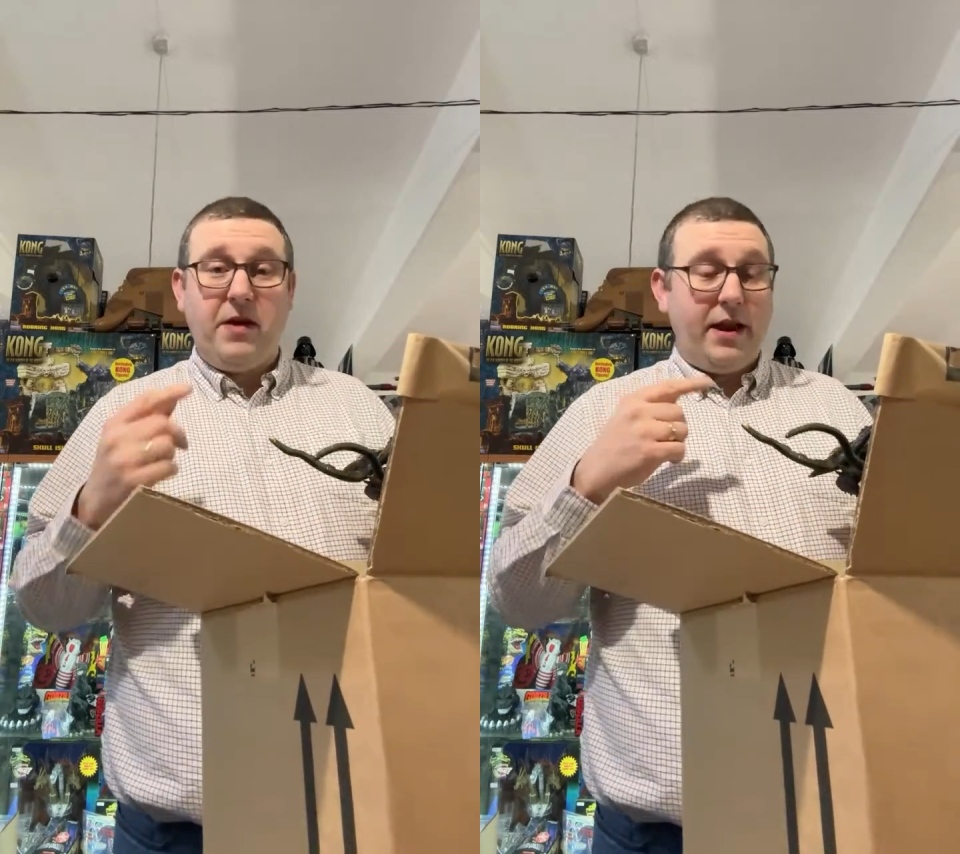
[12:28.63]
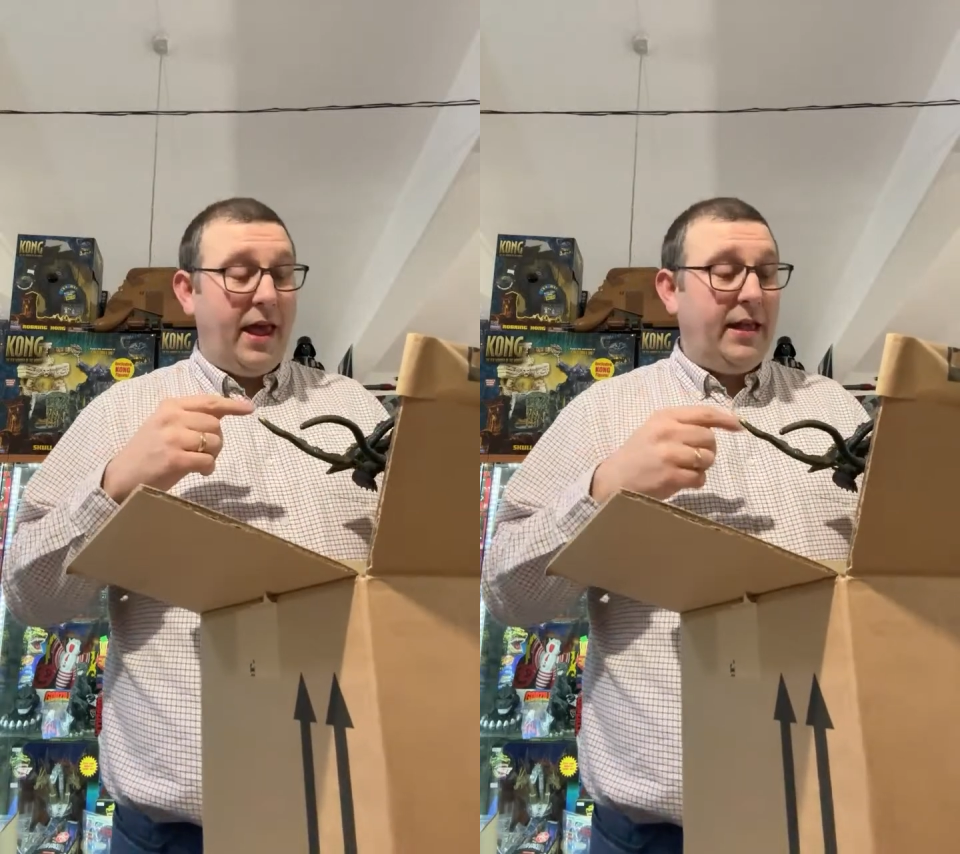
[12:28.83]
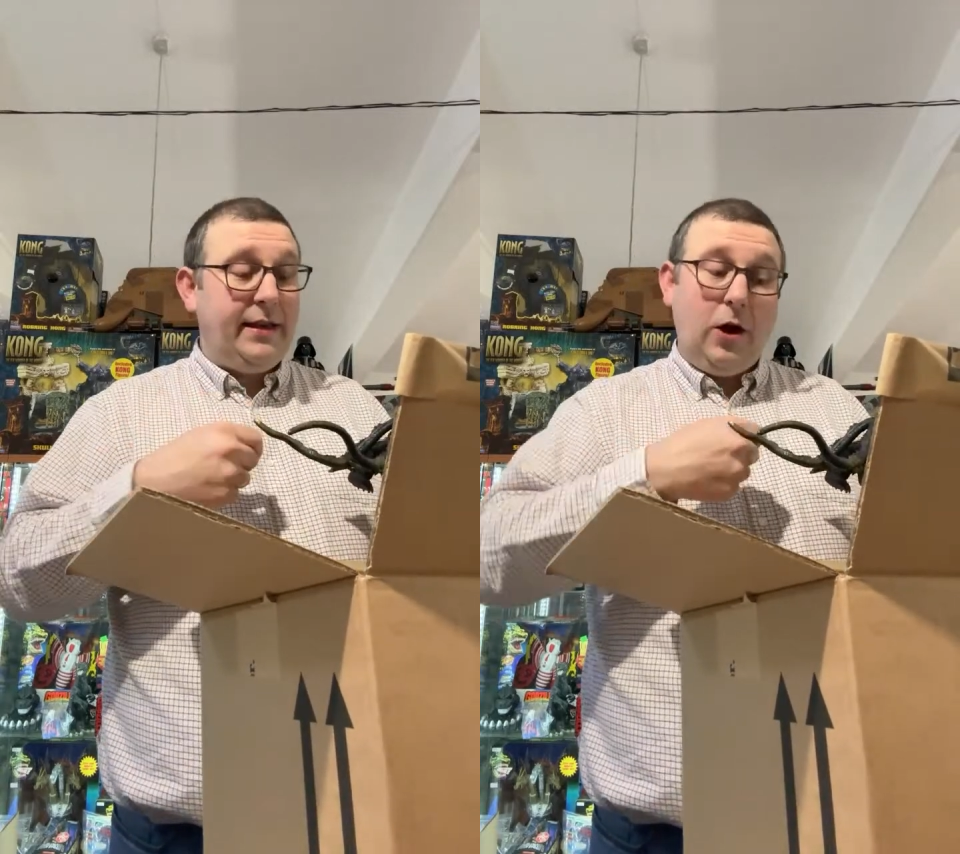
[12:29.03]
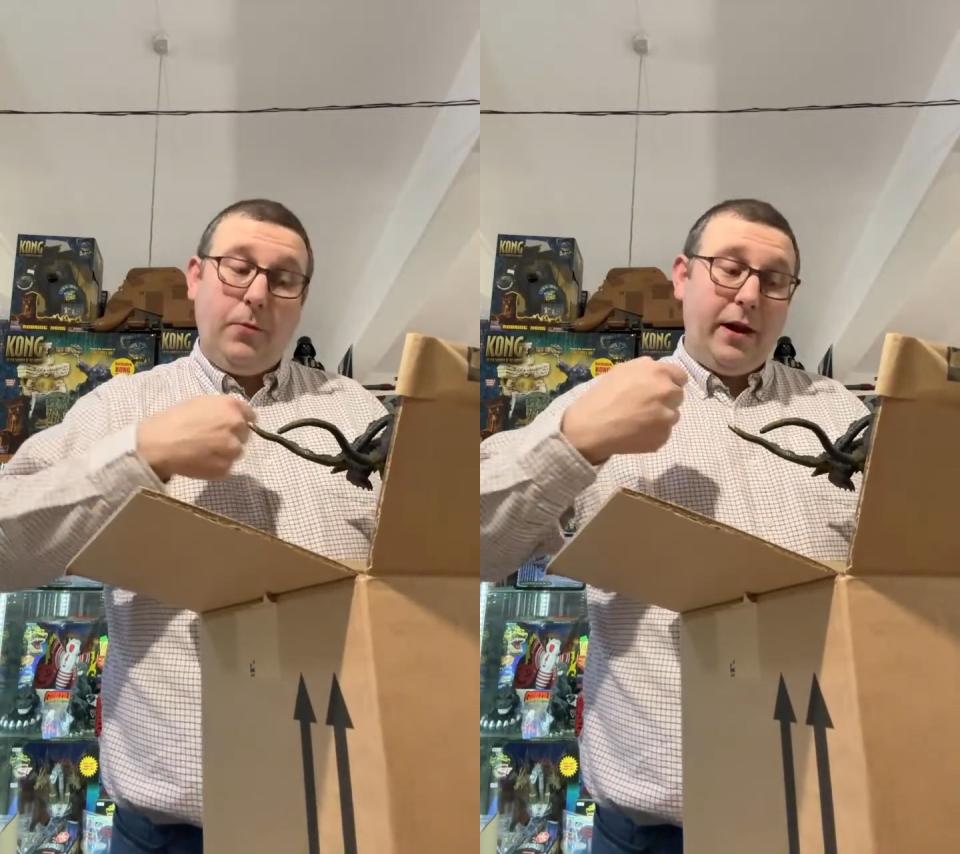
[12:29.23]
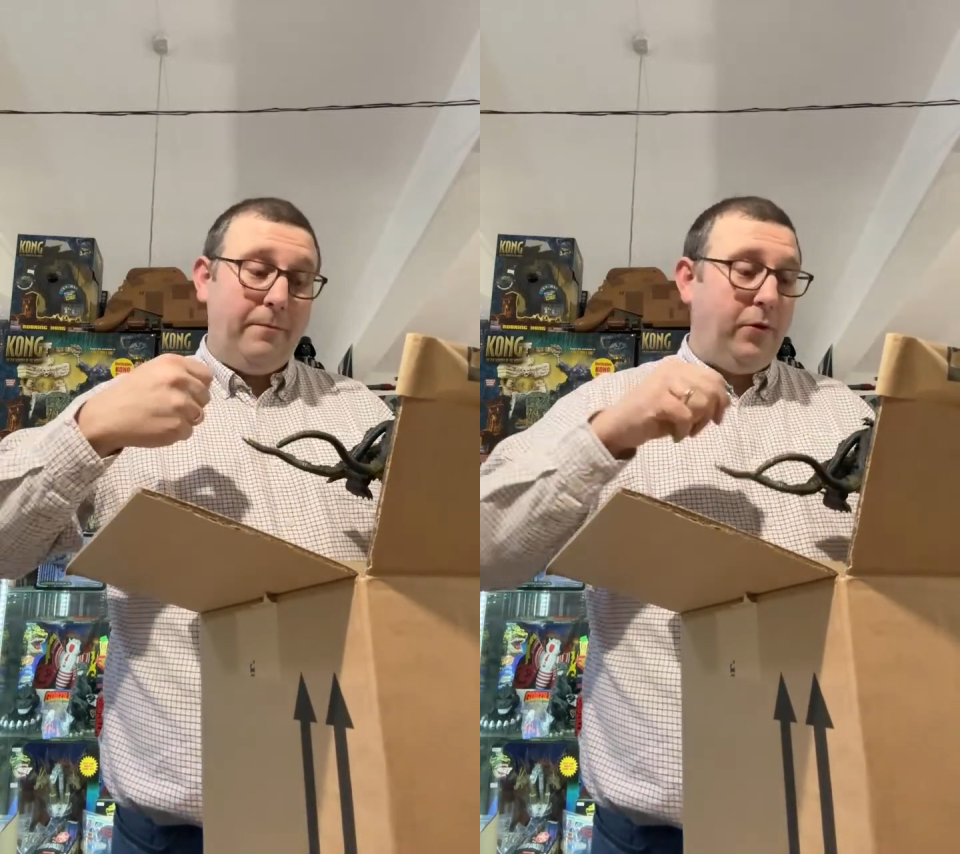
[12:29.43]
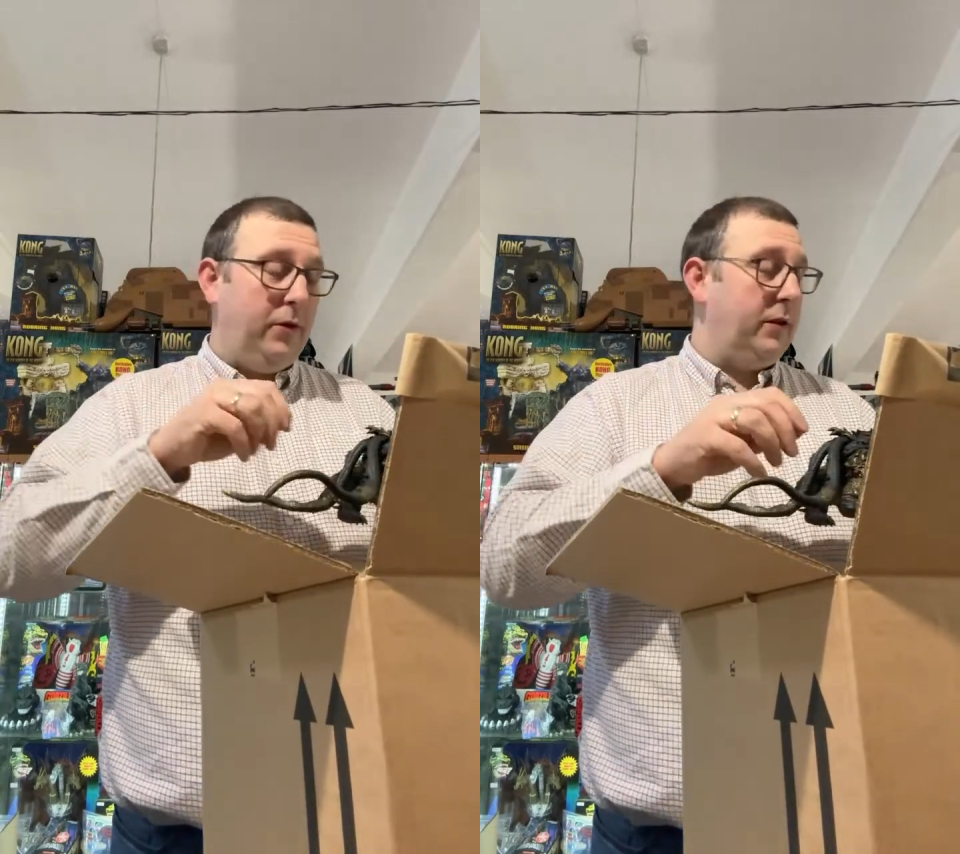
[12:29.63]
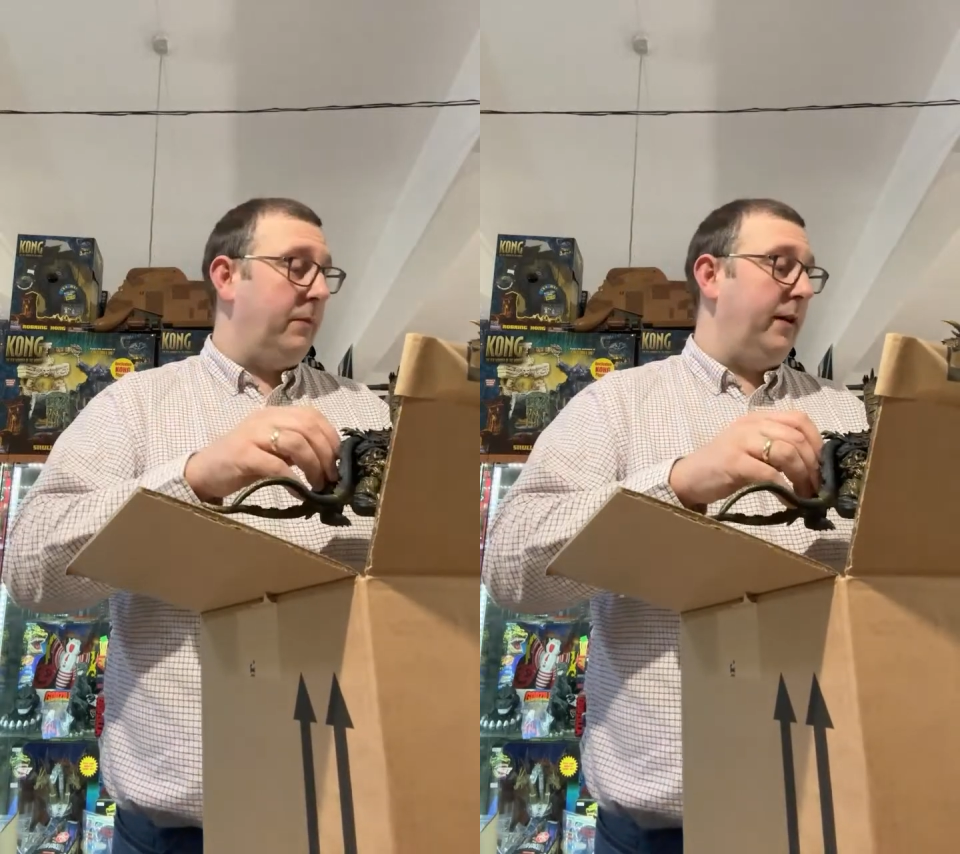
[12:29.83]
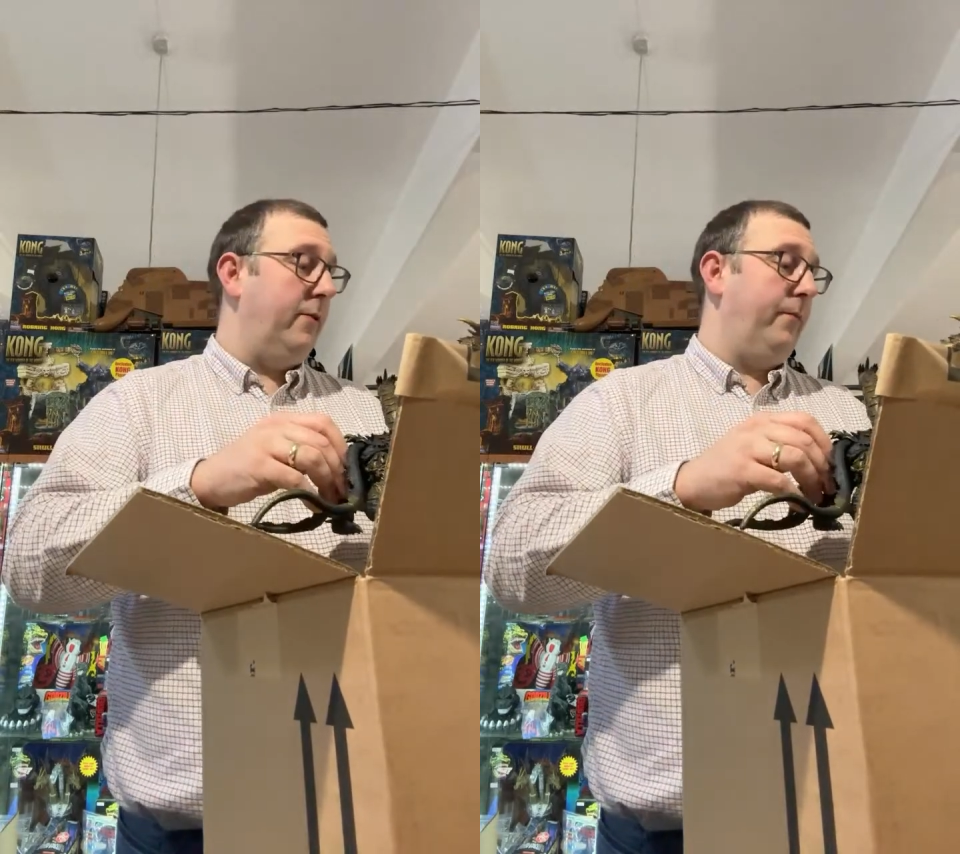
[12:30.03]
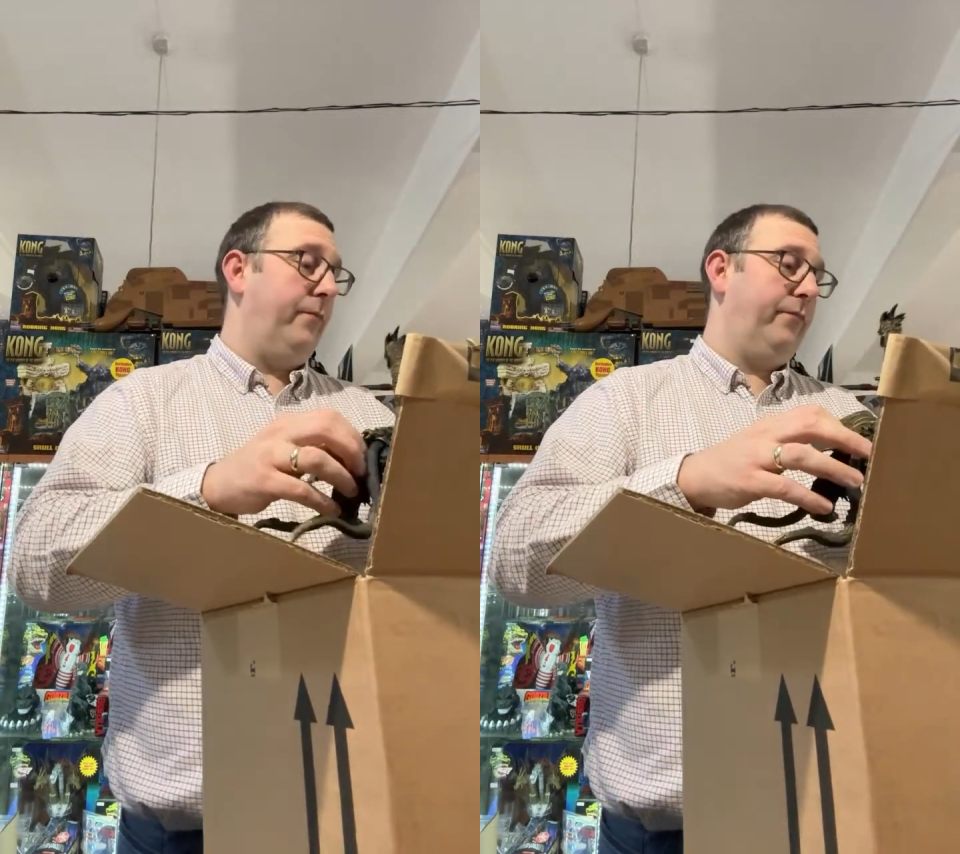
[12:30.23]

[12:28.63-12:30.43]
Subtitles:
I'd heat it up and I'd pull them out.